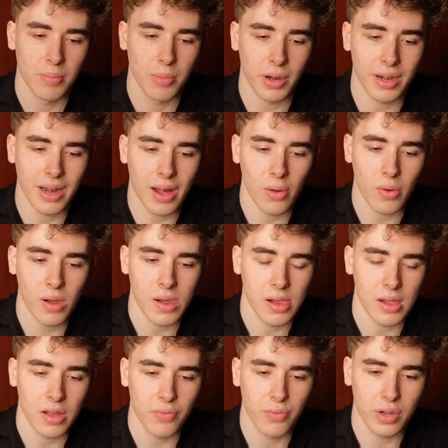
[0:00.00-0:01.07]
But now
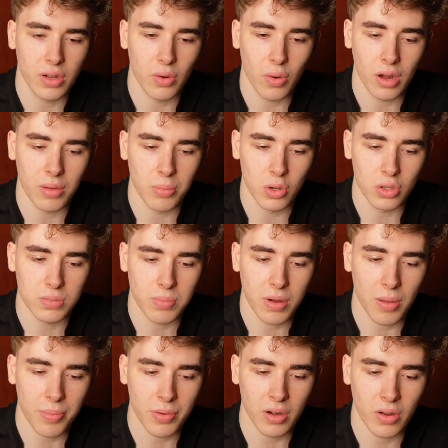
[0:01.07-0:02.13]
if we go on most
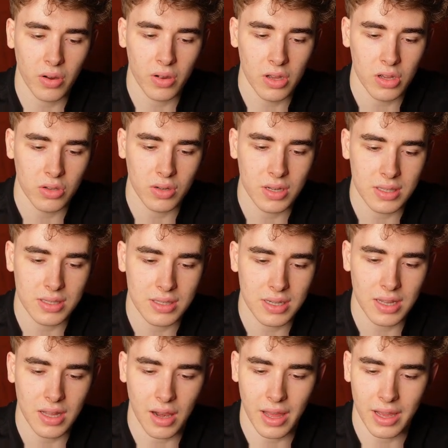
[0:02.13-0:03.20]
popular, you can
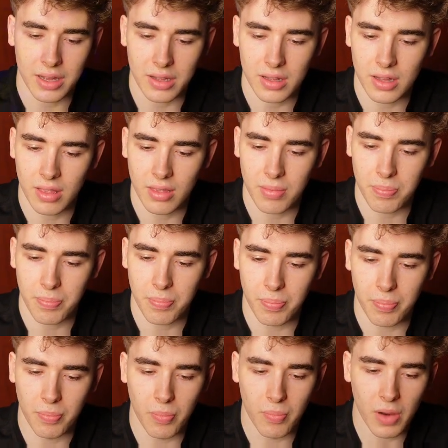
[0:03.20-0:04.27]
see like
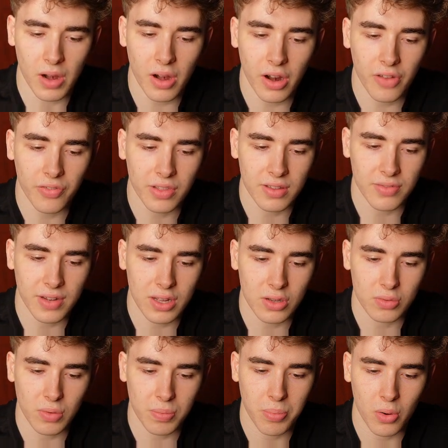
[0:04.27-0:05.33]
a lot of these
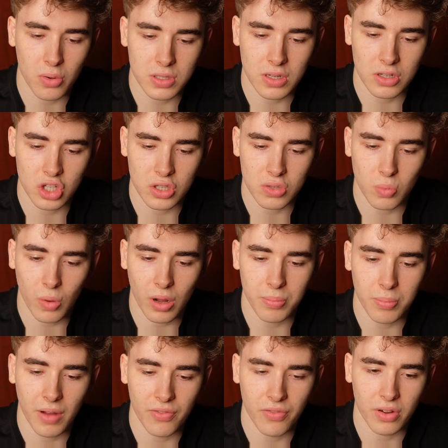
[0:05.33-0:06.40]
videos were posted just
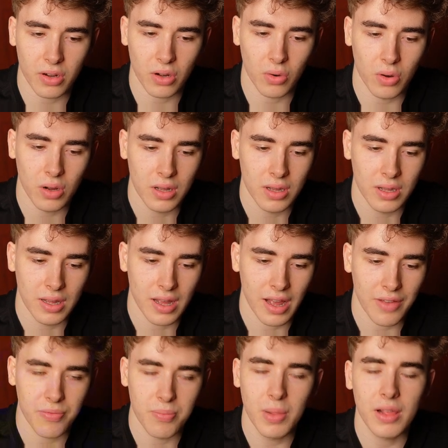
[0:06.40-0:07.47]
1 month ago,
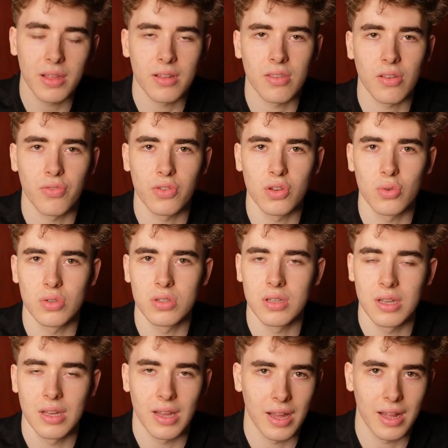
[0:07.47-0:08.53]
have millions of
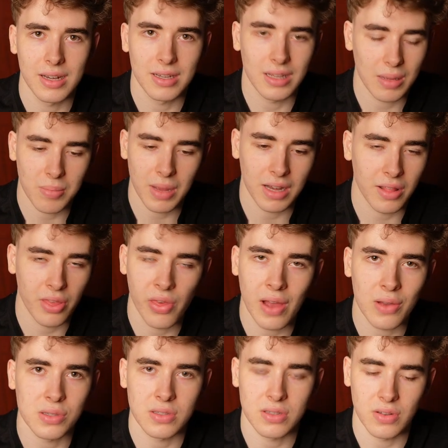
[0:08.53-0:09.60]
views and they made
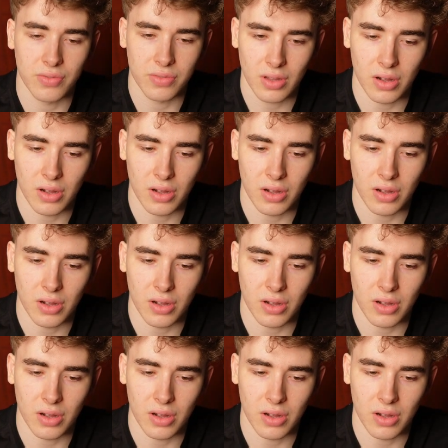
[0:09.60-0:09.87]
thousands of